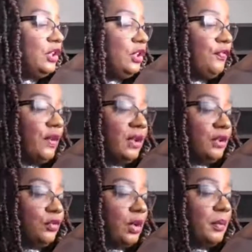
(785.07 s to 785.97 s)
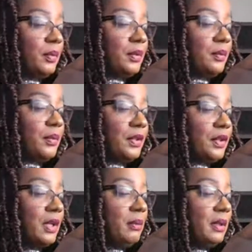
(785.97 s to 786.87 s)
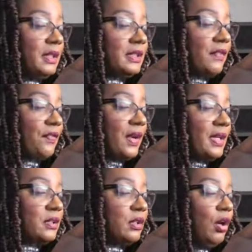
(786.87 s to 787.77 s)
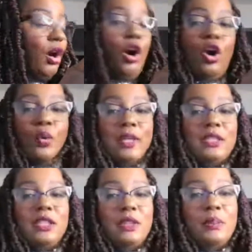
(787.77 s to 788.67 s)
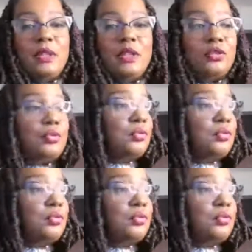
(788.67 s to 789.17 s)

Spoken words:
She followed Grandmother Emmeline's advice, always to speak the